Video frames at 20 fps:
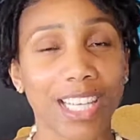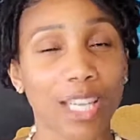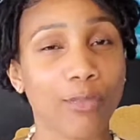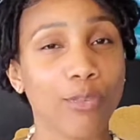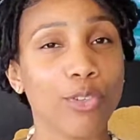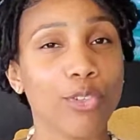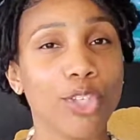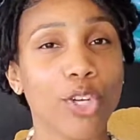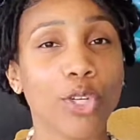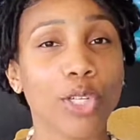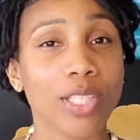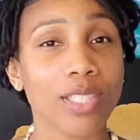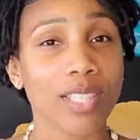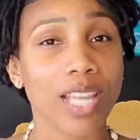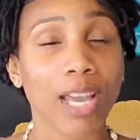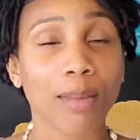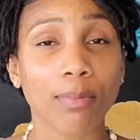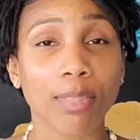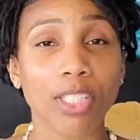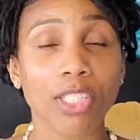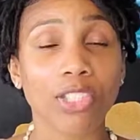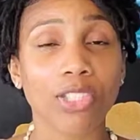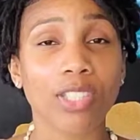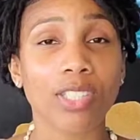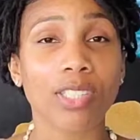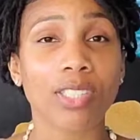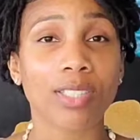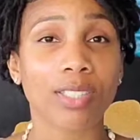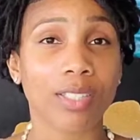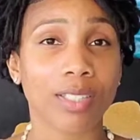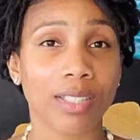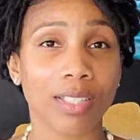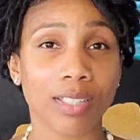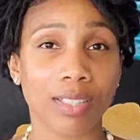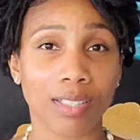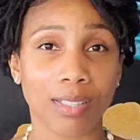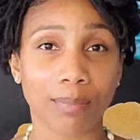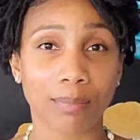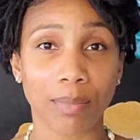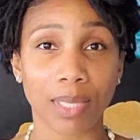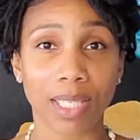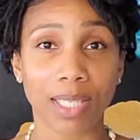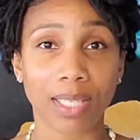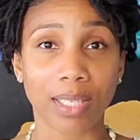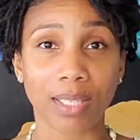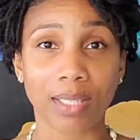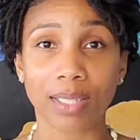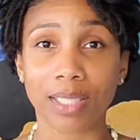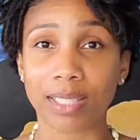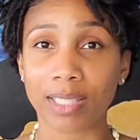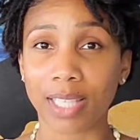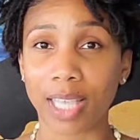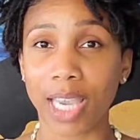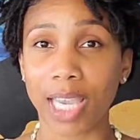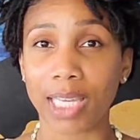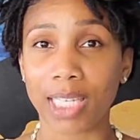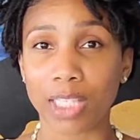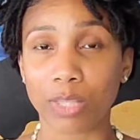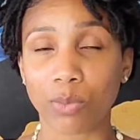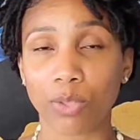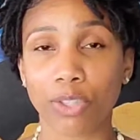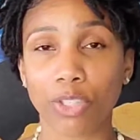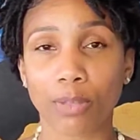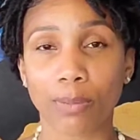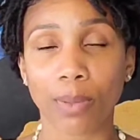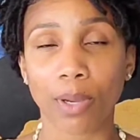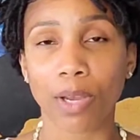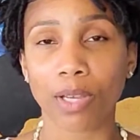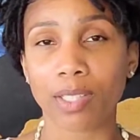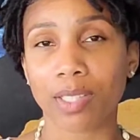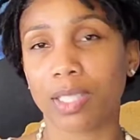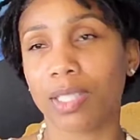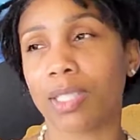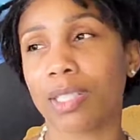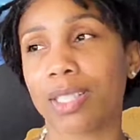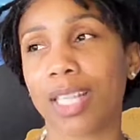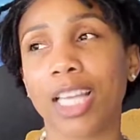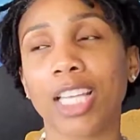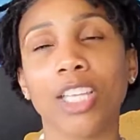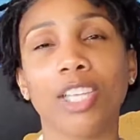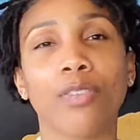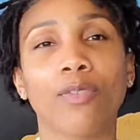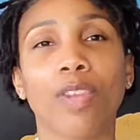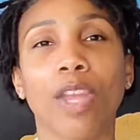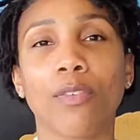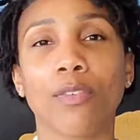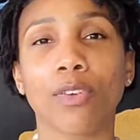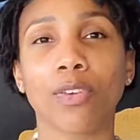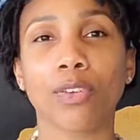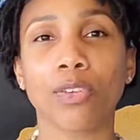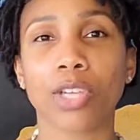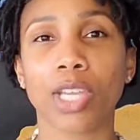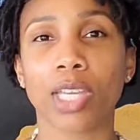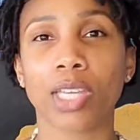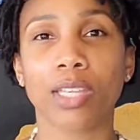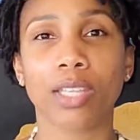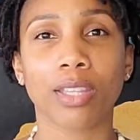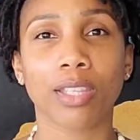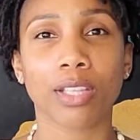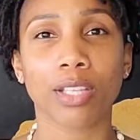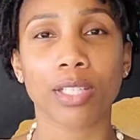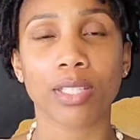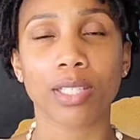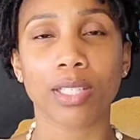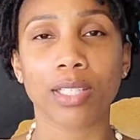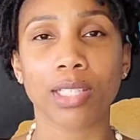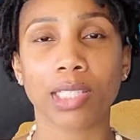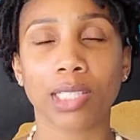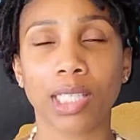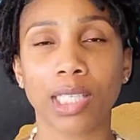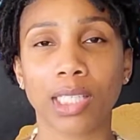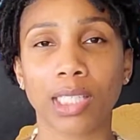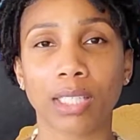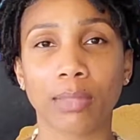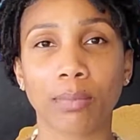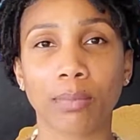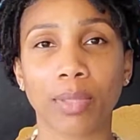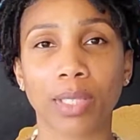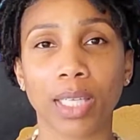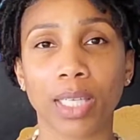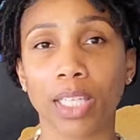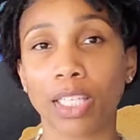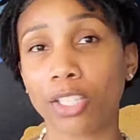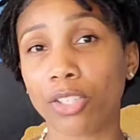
if you don't establish this this meeting, this cadence with your boss, then it's like you've never created a 30, 60, 90 day plan.